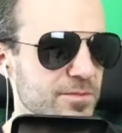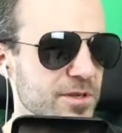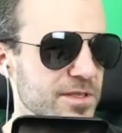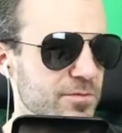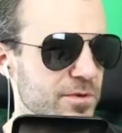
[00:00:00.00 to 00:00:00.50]

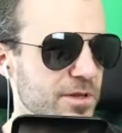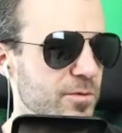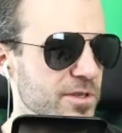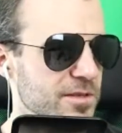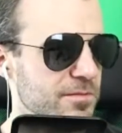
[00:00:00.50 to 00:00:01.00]
because it really
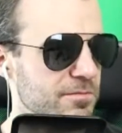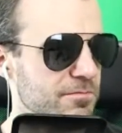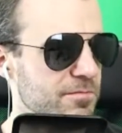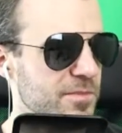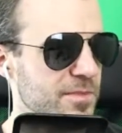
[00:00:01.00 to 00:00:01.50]
wasn't
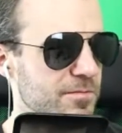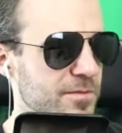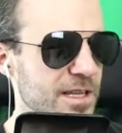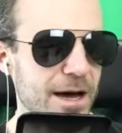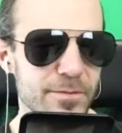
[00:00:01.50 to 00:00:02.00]

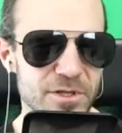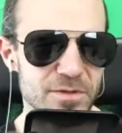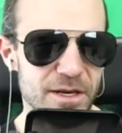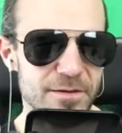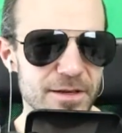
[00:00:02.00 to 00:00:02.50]
that much
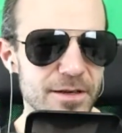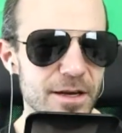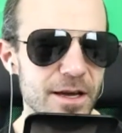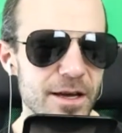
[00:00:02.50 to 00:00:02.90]
my thing.